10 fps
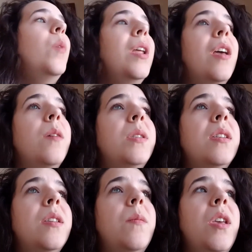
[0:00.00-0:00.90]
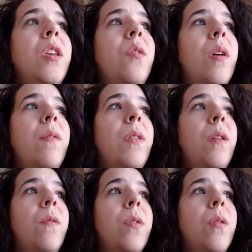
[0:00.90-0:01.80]
When it comes to something you have
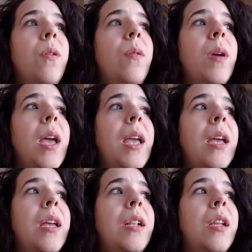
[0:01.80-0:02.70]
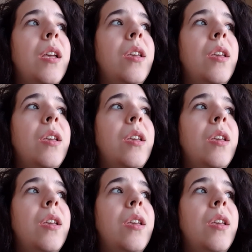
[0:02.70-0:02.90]
lived through and